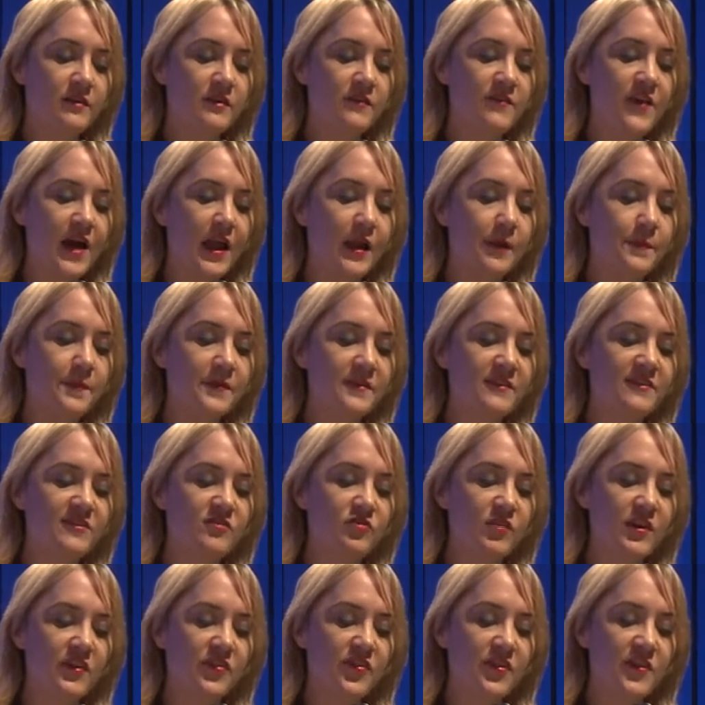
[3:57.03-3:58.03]
develop and
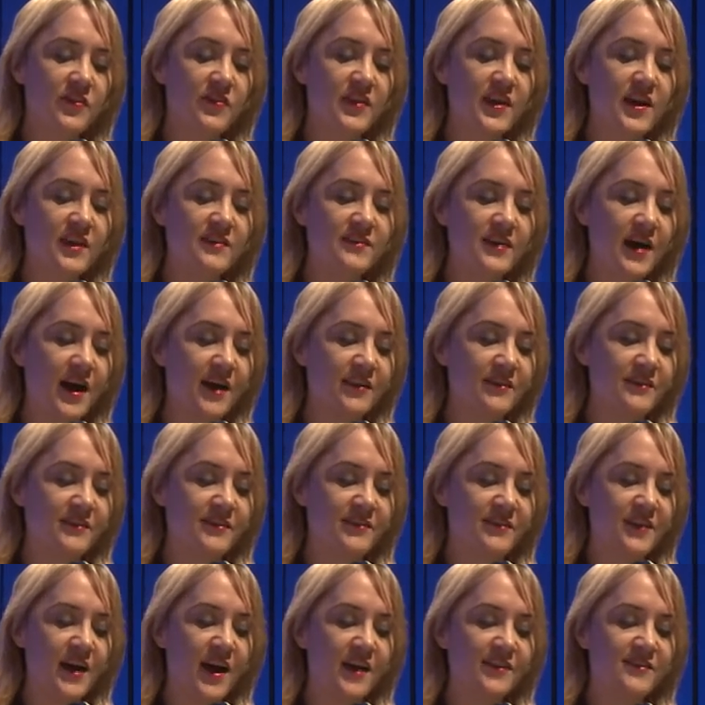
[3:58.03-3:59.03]
strengthen their
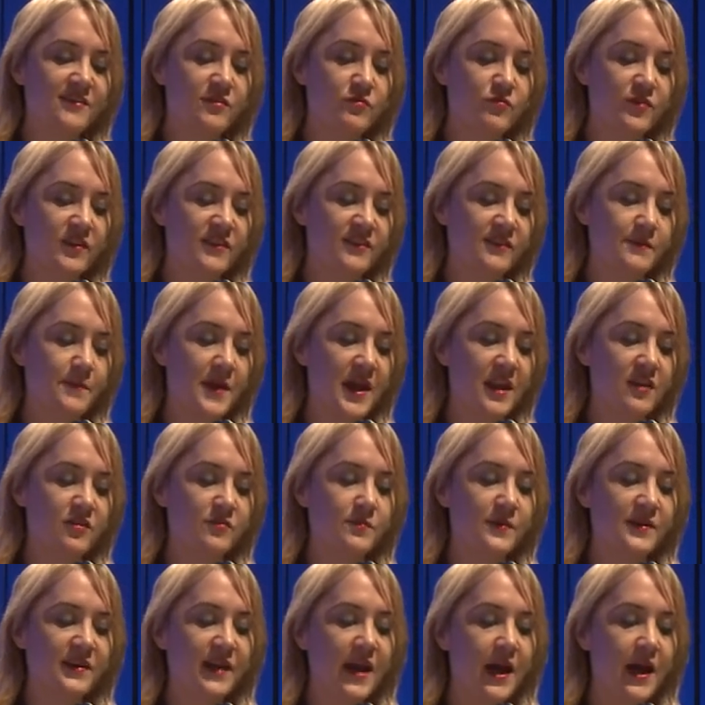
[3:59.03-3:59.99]
disaster risk management